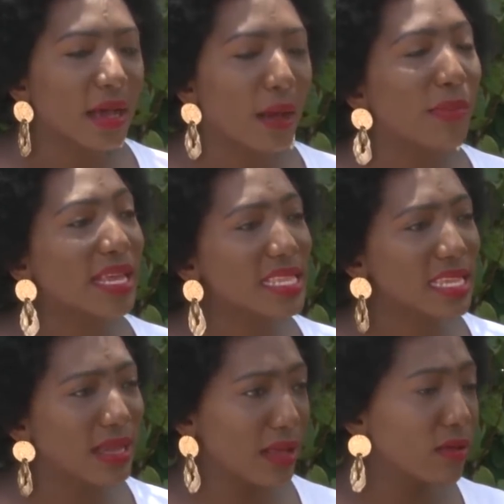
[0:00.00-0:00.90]
a
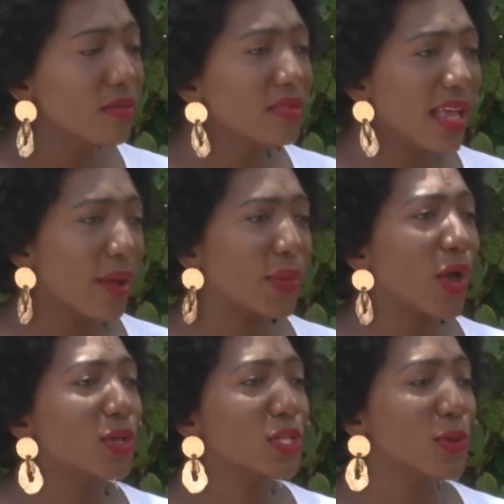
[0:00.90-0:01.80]
bicycle, and
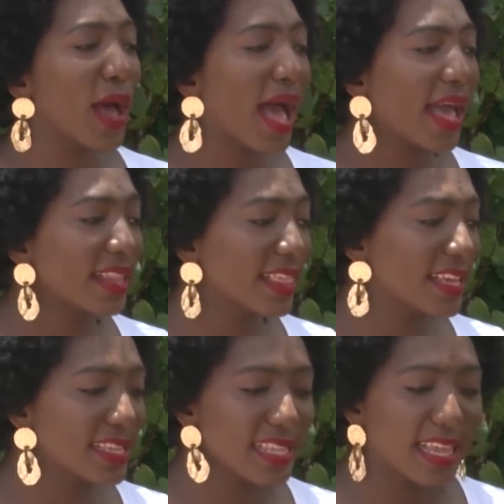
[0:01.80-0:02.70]
we also had things